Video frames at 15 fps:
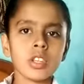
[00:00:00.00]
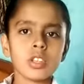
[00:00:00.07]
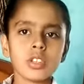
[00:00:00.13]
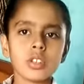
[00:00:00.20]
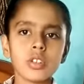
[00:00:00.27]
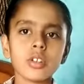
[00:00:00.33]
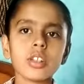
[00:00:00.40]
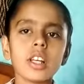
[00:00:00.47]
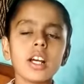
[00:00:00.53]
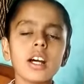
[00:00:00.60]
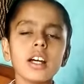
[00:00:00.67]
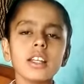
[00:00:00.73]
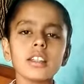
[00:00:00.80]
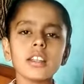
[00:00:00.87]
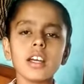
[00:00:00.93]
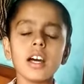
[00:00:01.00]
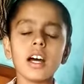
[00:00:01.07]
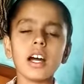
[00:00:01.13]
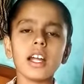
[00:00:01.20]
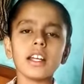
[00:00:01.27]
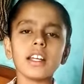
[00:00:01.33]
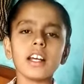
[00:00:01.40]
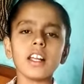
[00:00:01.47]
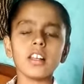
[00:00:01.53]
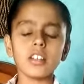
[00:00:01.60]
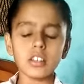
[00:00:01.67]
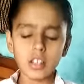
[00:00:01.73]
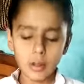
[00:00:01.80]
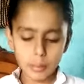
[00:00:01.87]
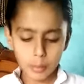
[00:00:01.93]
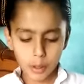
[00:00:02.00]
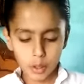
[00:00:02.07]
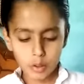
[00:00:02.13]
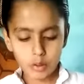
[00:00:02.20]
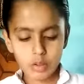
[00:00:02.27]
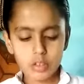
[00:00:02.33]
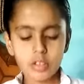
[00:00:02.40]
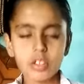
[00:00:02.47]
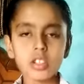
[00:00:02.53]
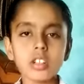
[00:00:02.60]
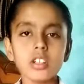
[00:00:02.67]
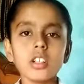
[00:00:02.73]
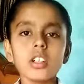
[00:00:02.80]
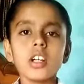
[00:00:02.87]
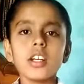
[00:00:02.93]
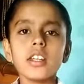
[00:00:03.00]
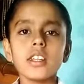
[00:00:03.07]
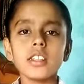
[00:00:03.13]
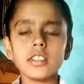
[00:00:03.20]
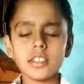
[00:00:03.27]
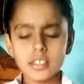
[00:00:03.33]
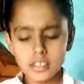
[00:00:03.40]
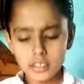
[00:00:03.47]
So class, I tell you about this